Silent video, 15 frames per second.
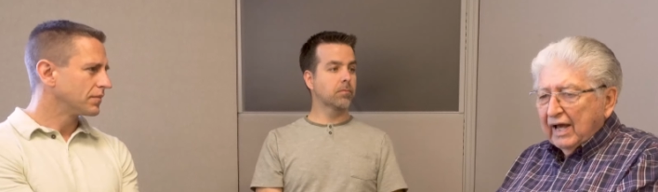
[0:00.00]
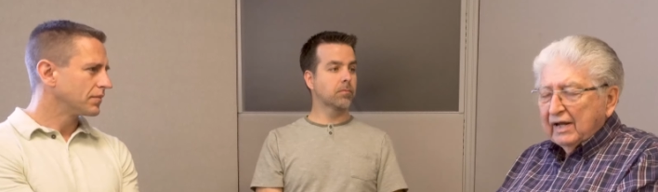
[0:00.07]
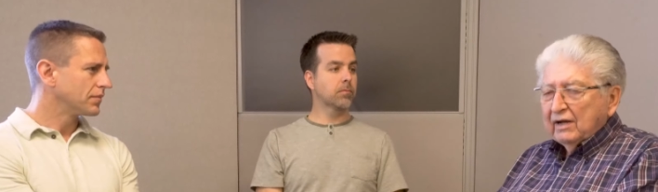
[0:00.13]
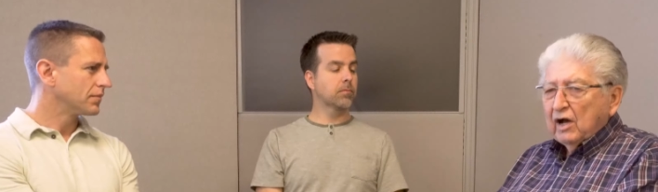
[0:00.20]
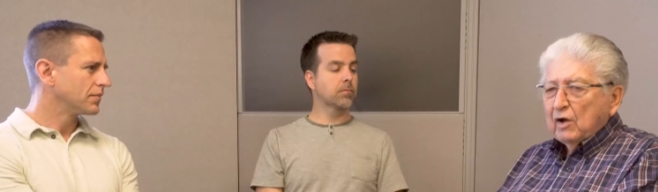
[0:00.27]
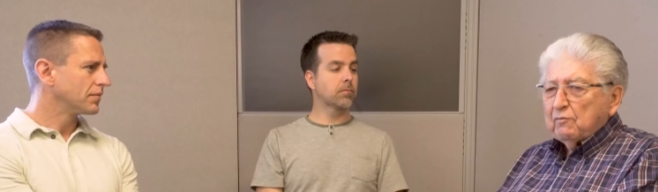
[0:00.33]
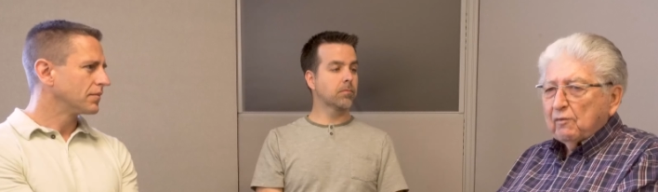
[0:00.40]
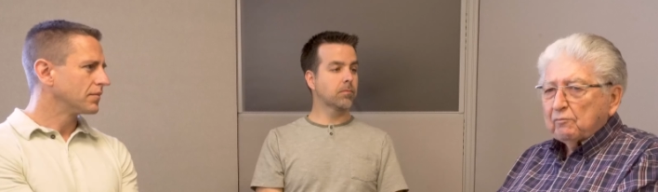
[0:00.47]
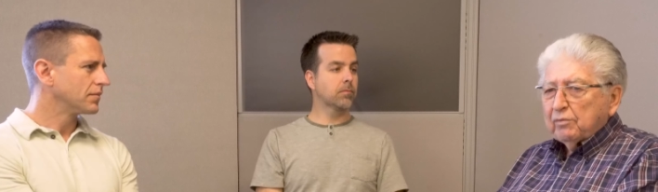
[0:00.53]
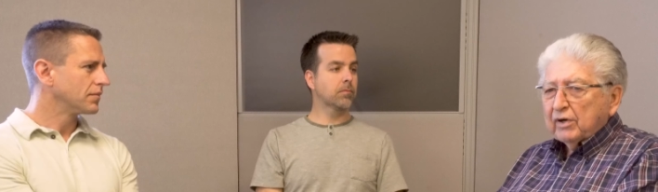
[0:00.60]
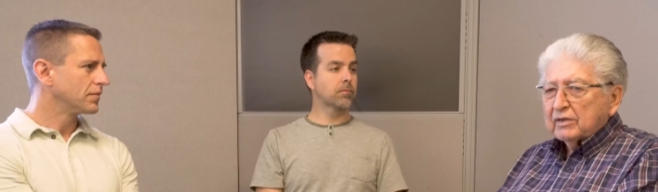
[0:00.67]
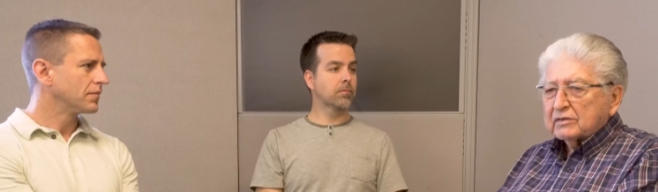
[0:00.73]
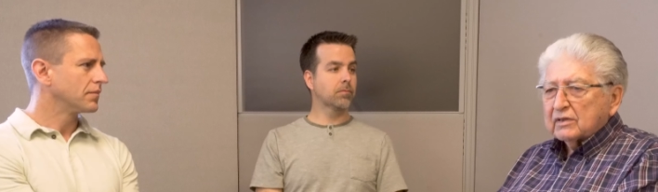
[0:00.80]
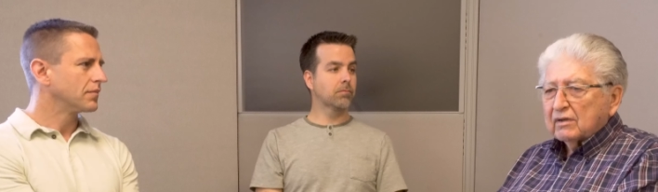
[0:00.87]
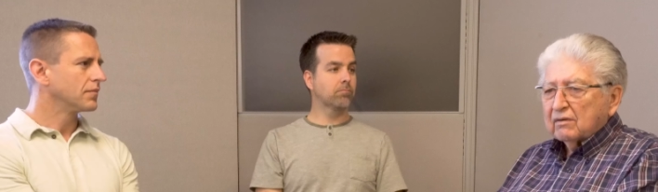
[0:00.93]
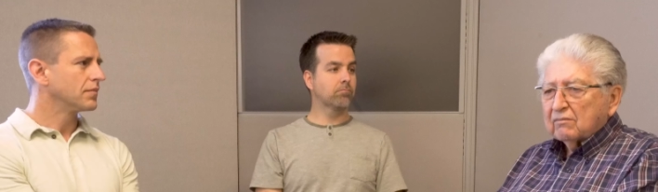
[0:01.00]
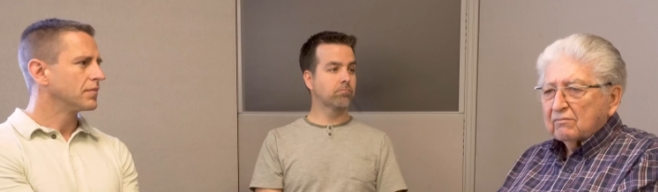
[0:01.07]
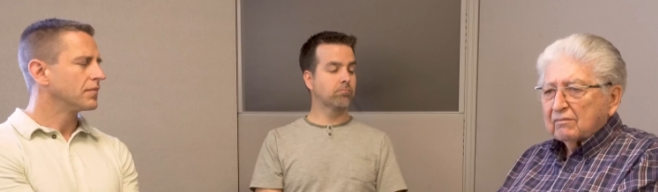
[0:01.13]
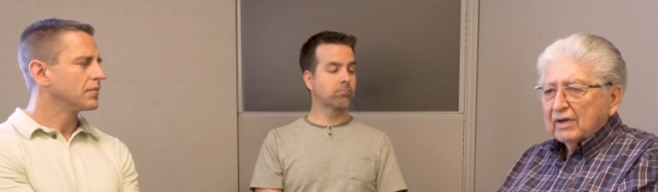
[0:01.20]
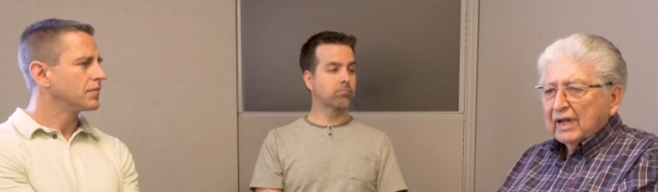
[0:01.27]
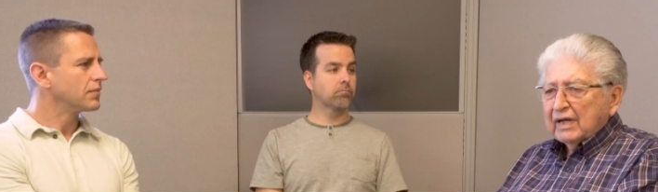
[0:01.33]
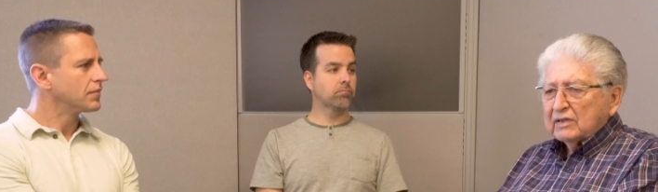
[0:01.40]
Speaker 1: and have a
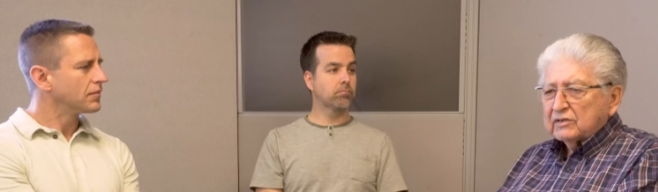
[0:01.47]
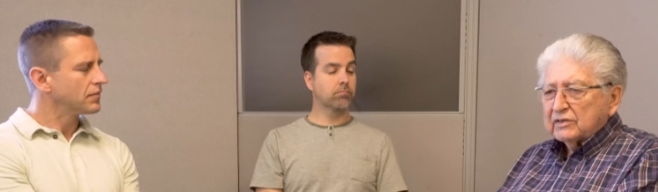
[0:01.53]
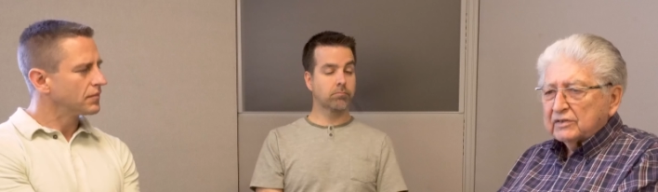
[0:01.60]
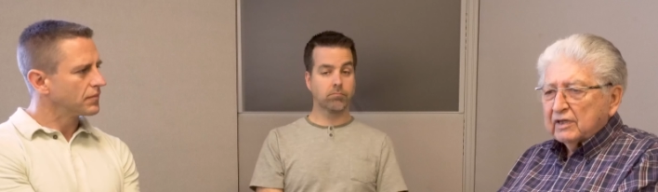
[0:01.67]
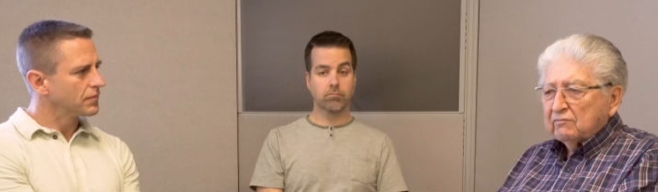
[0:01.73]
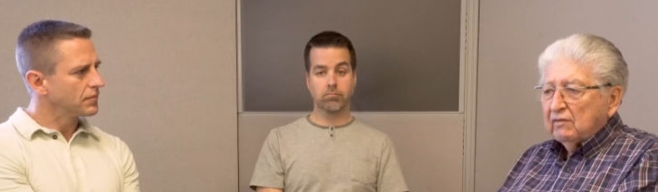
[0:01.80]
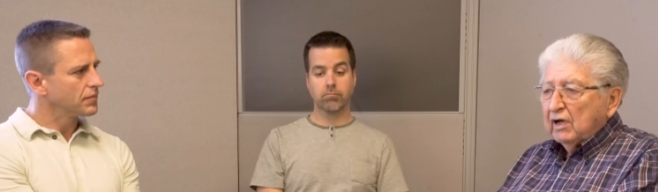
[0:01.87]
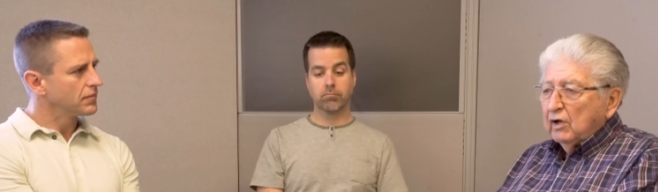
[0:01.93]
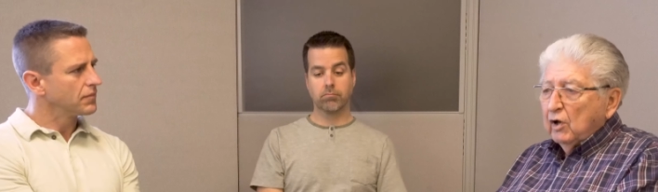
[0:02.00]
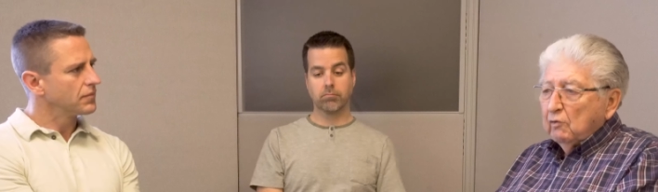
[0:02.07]
personal relationship.